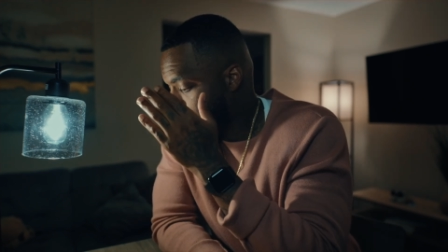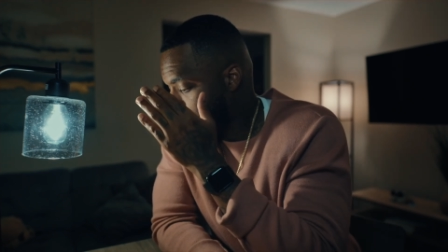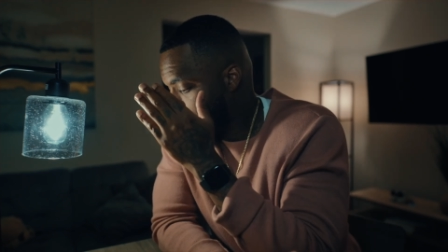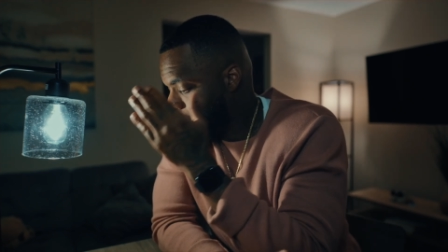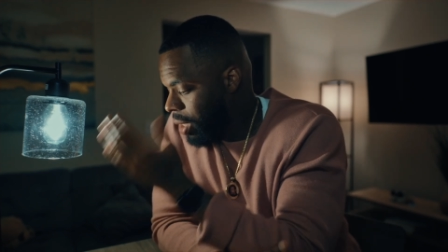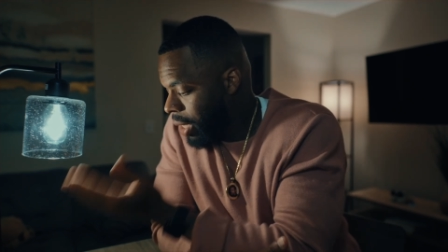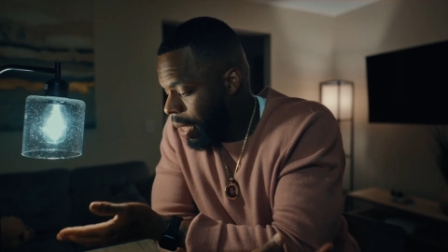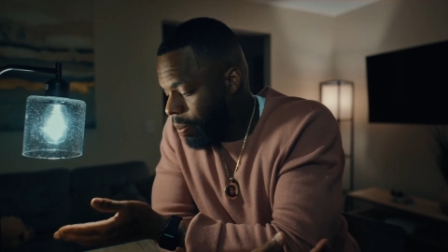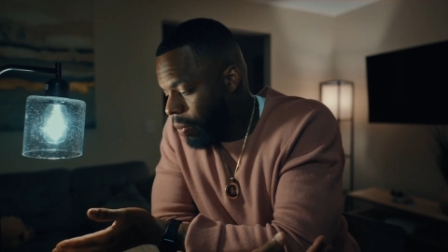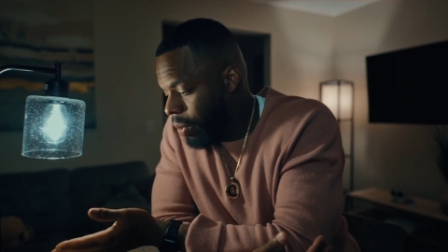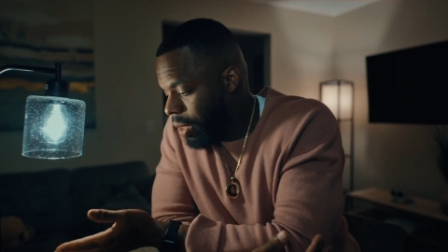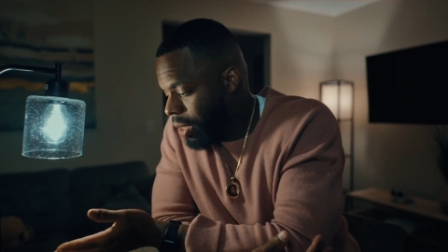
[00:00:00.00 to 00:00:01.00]
This lamp
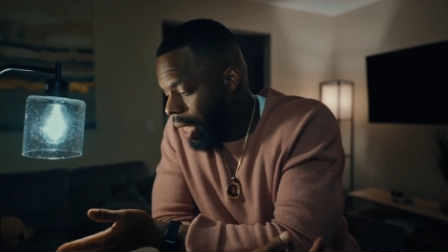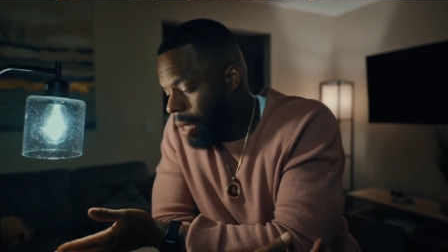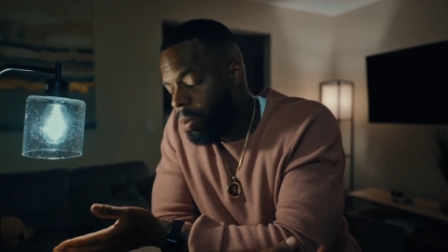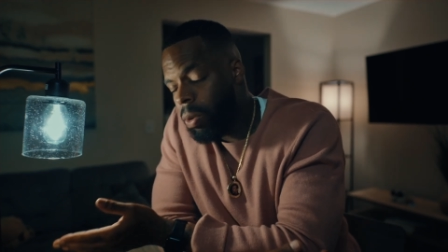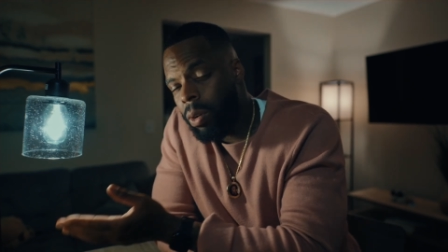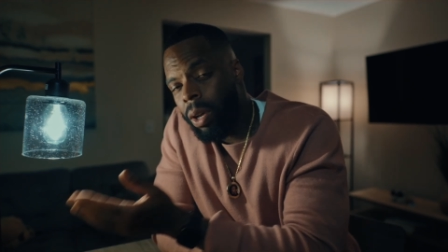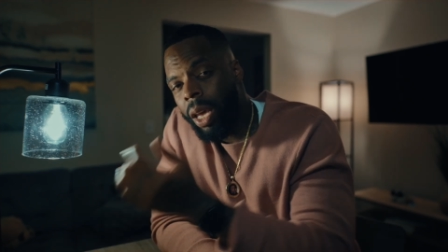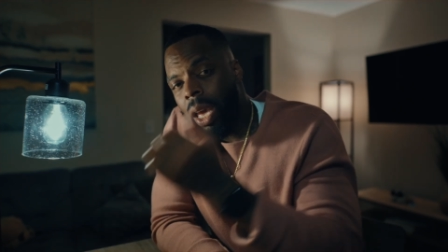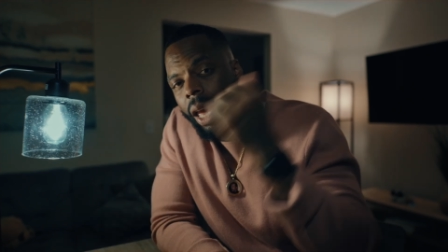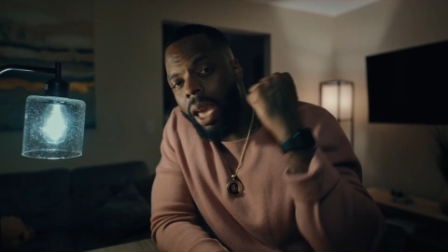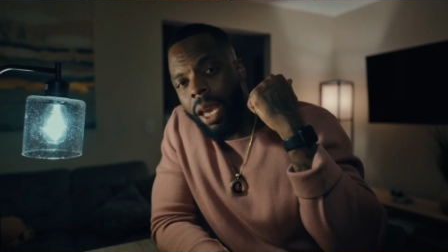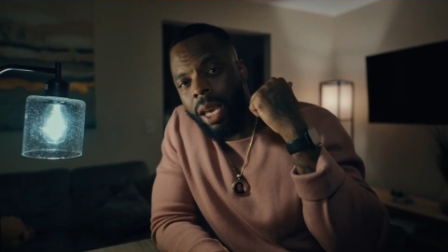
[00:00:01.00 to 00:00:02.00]
on the table
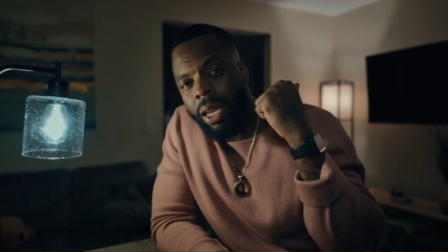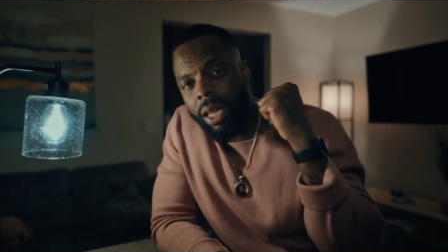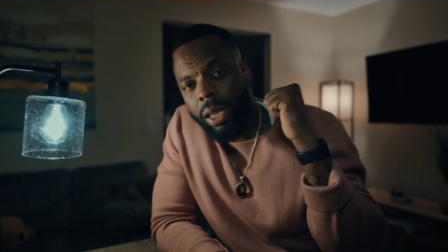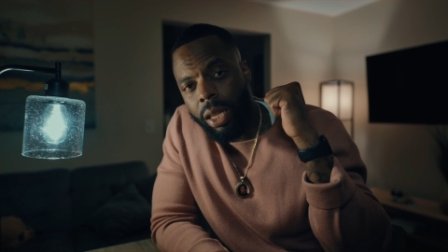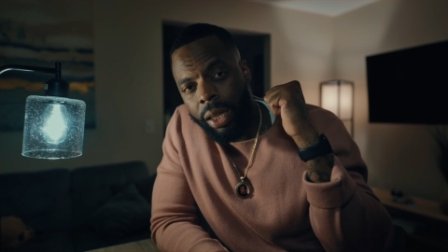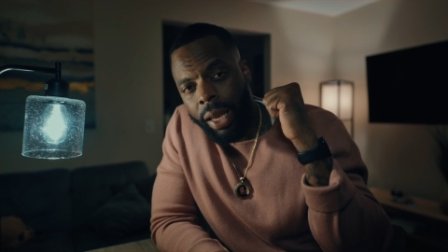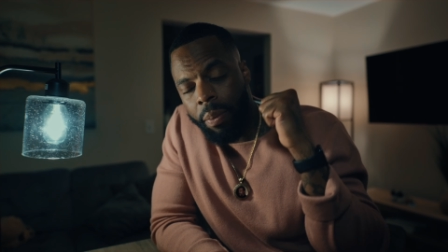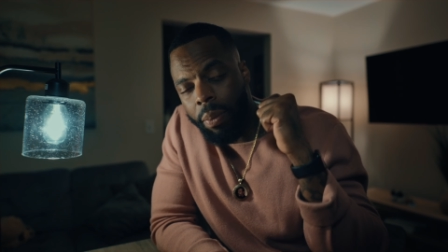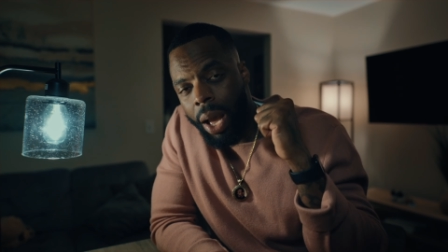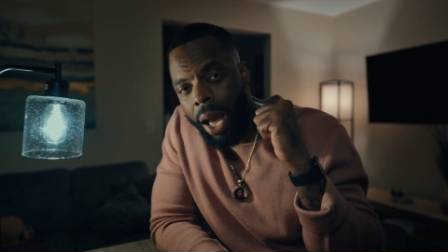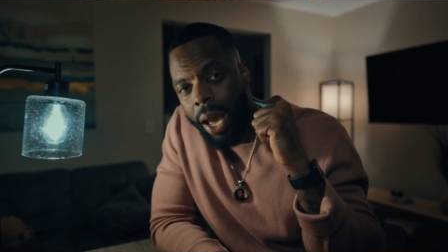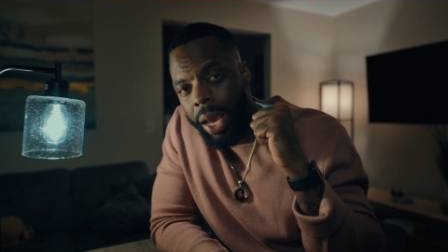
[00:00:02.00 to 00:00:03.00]
and the lamp
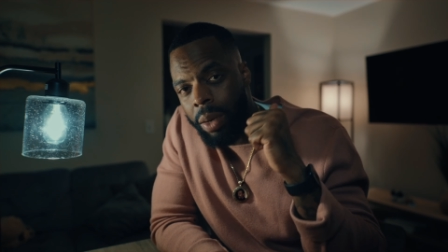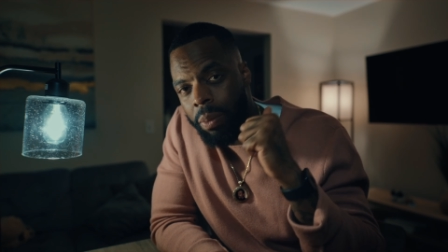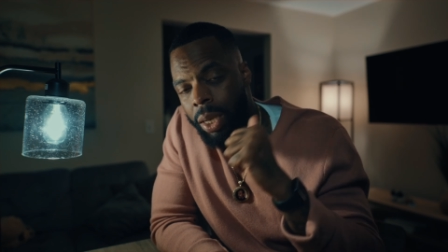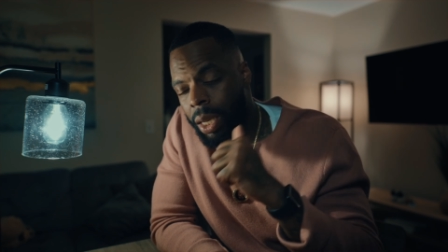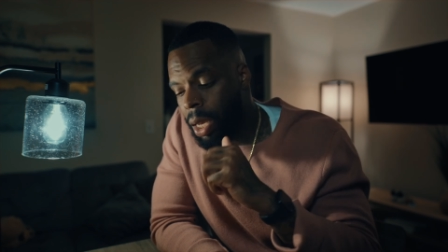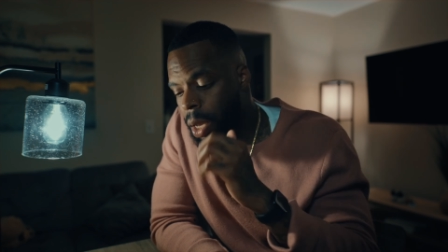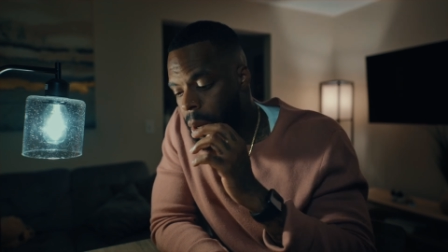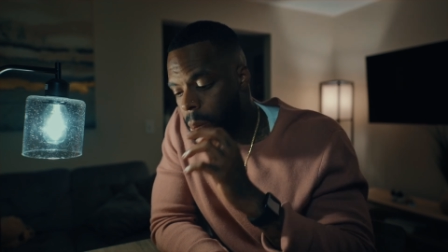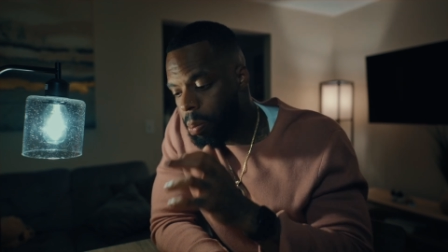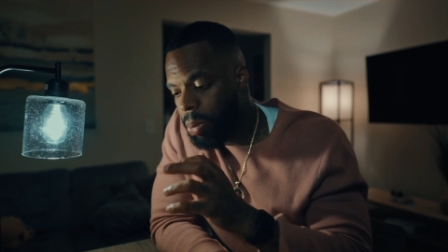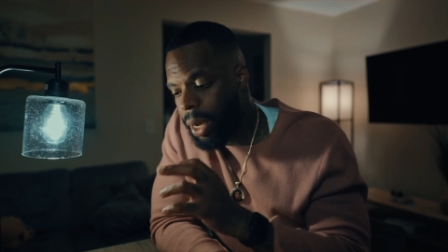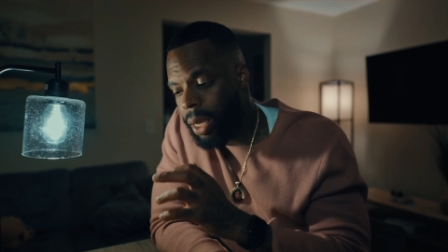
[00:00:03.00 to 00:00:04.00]
behind me.
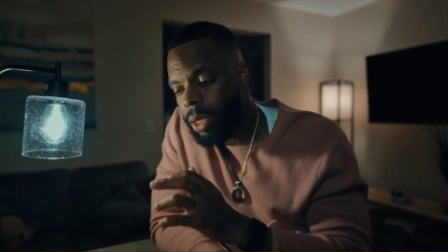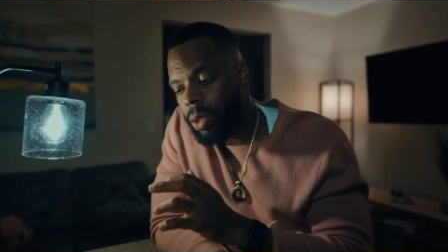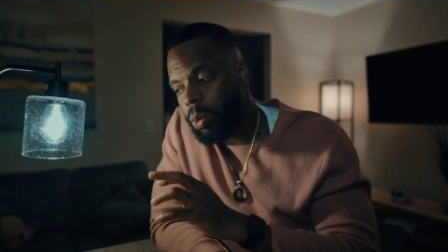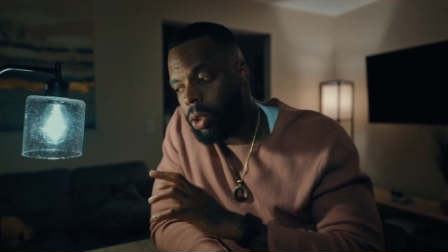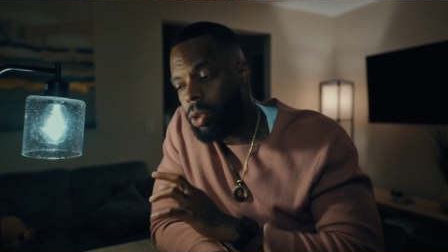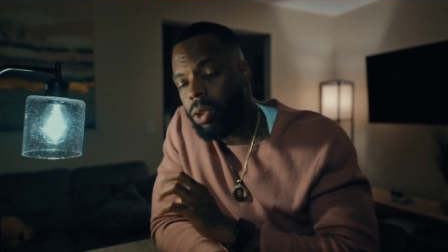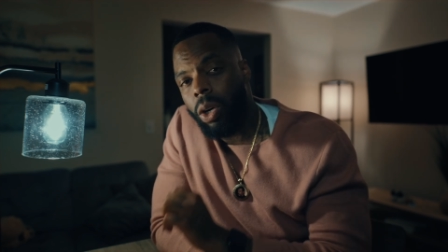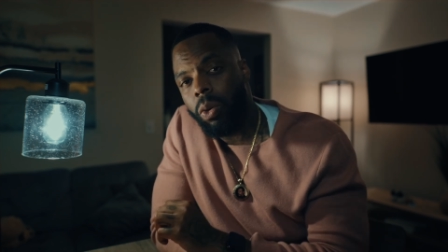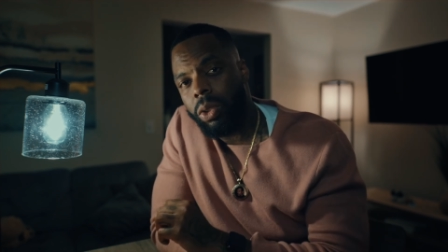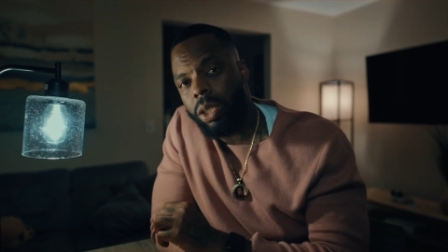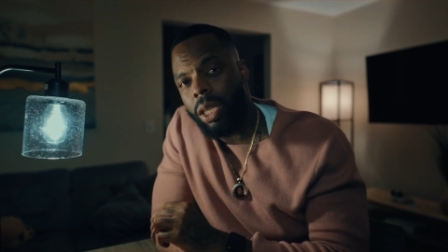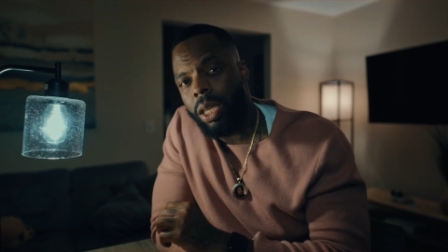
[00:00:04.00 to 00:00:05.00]
But what you don't
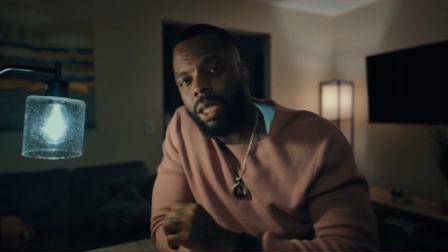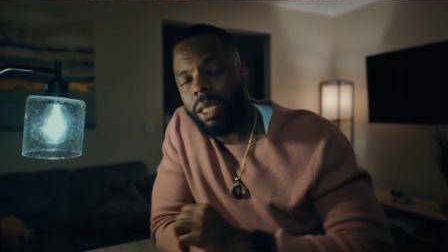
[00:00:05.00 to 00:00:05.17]
see is